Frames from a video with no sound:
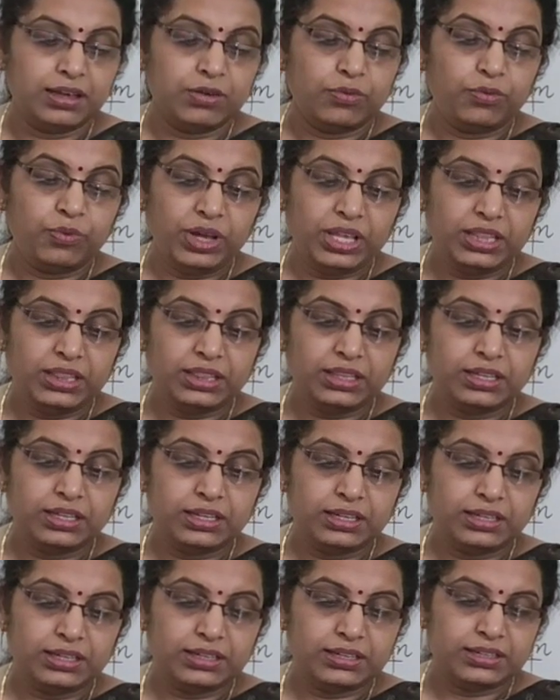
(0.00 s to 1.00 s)
When
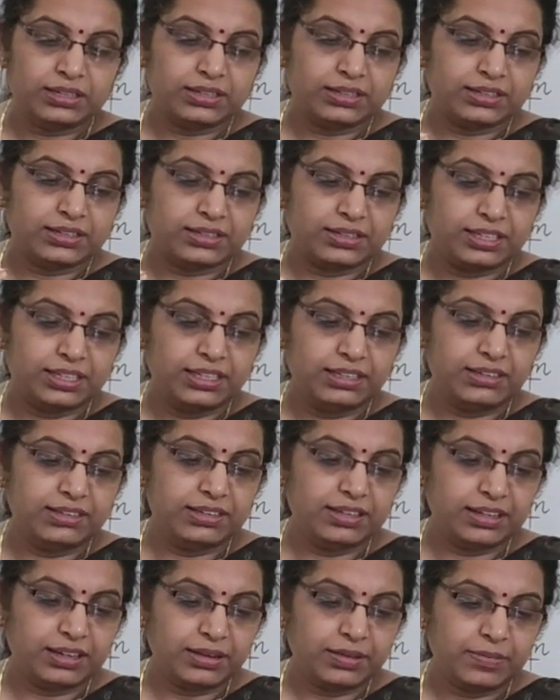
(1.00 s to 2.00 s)
the
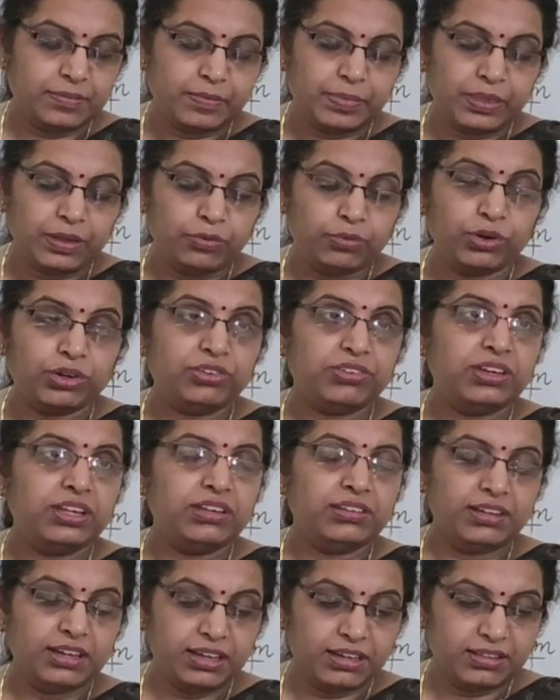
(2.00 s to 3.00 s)
teacher was
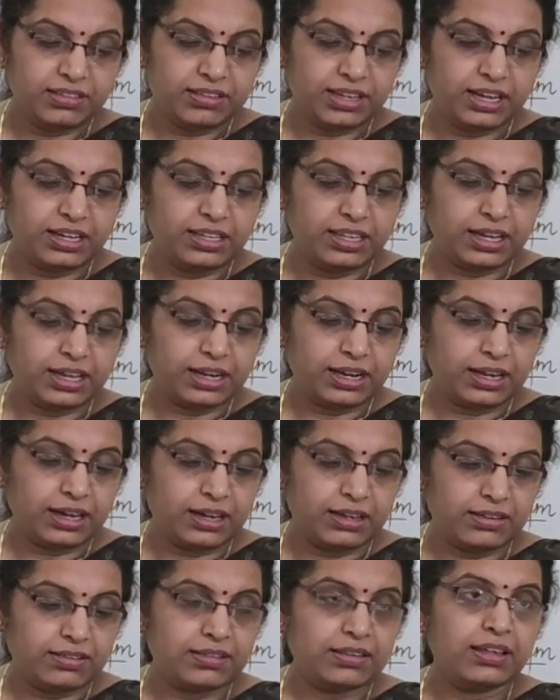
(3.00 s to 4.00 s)
teaching inside the
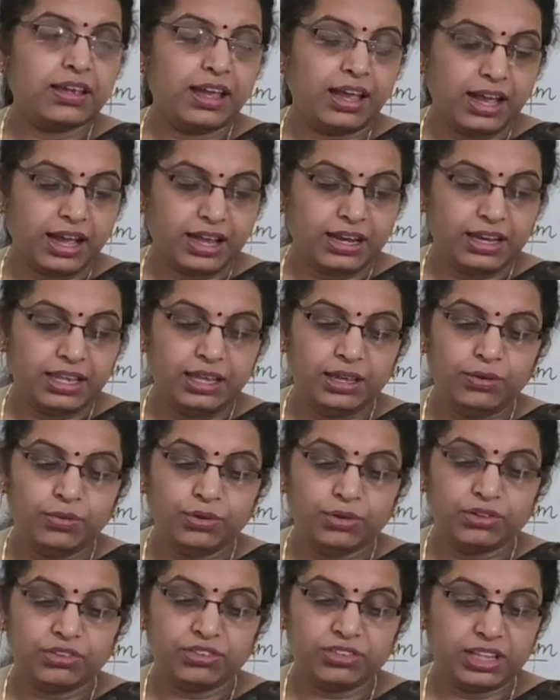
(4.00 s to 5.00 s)
class and he
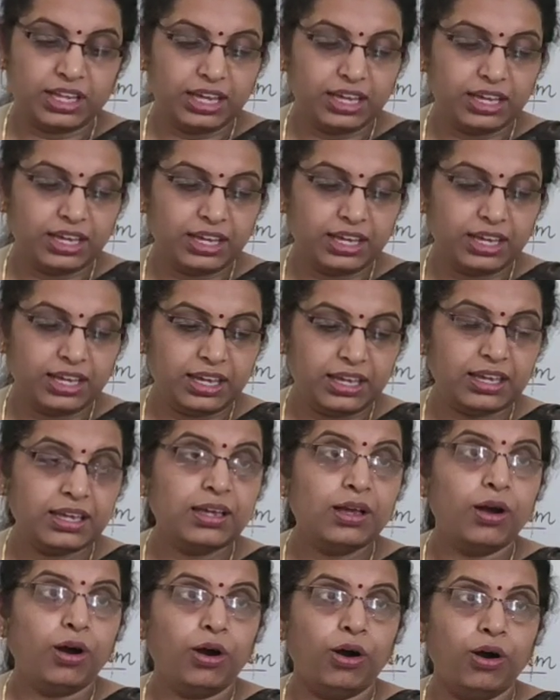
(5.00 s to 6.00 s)
was
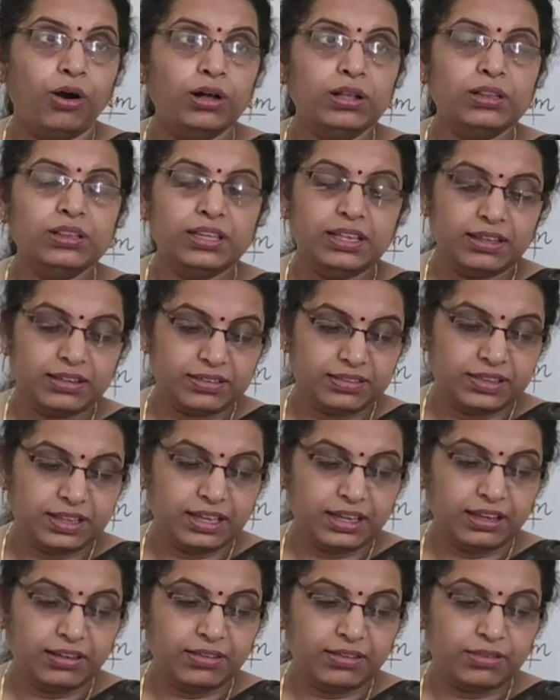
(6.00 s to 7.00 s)
thinking all these
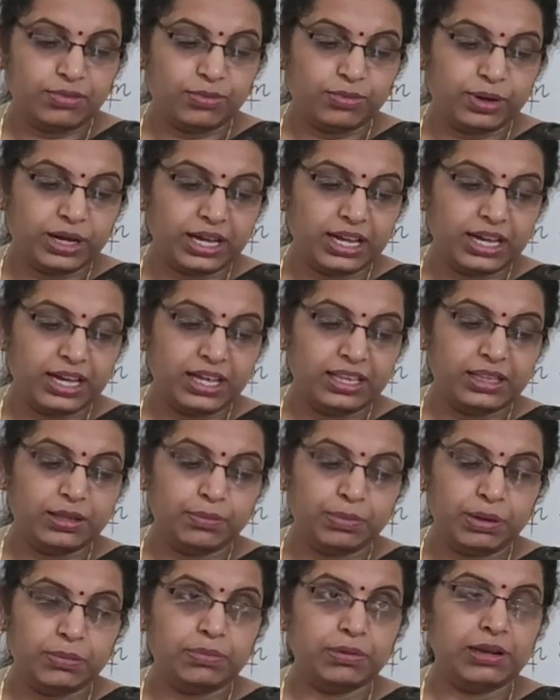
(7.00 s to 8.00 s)
things while
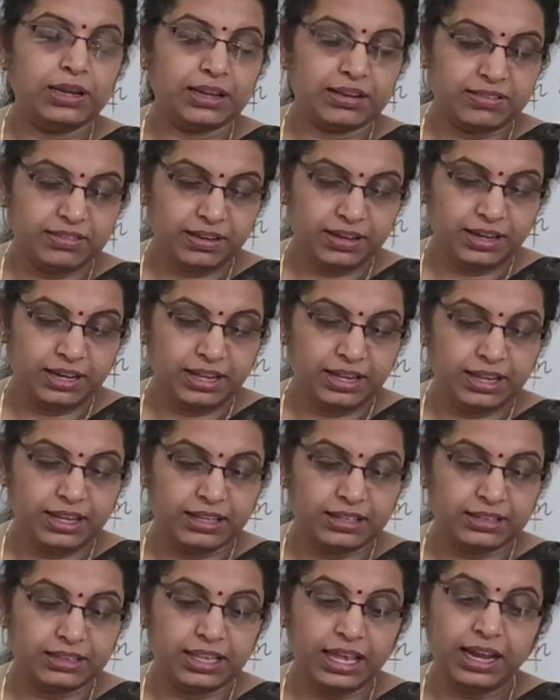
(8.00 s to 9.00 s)
the people are
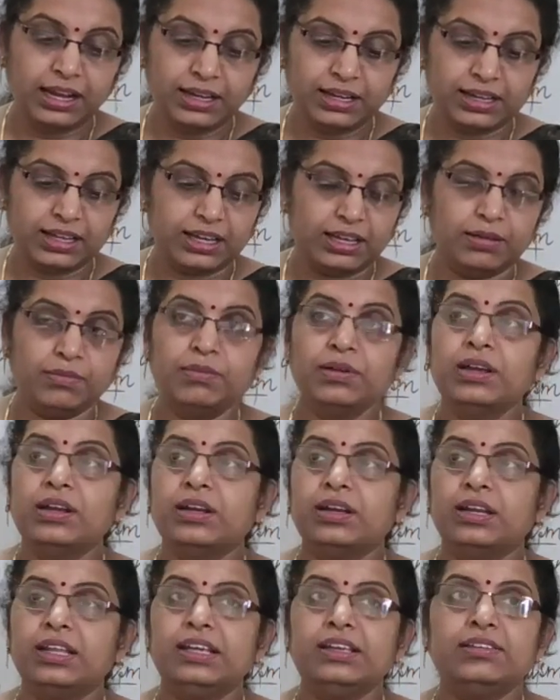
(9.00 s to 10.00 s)
sitting, that time
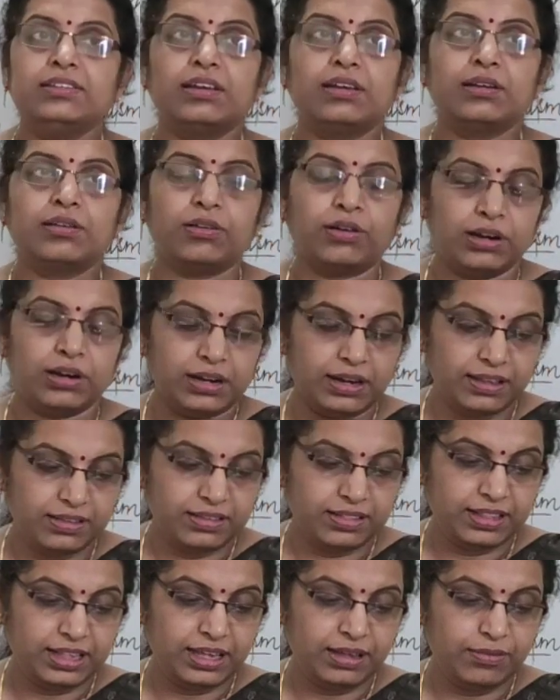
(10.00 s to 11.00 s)
teacher called his
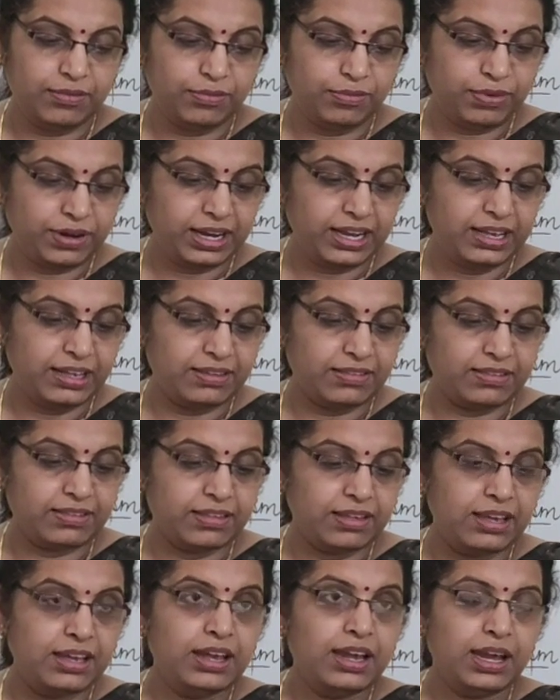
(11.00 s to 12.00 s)
name Franz.
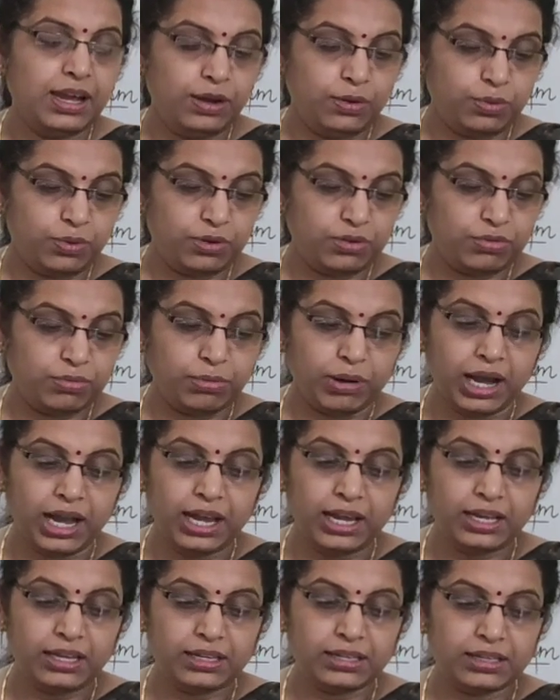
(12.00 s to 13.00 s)
It was
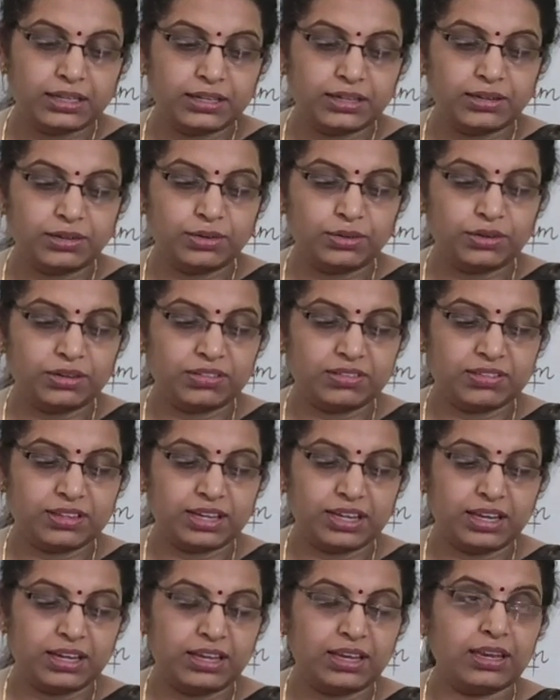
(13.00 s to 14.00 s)
my turn to
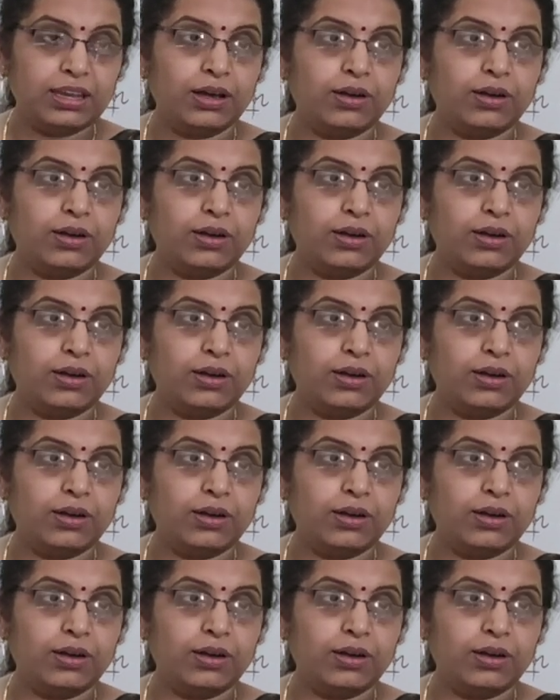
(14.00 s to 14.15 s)
recite.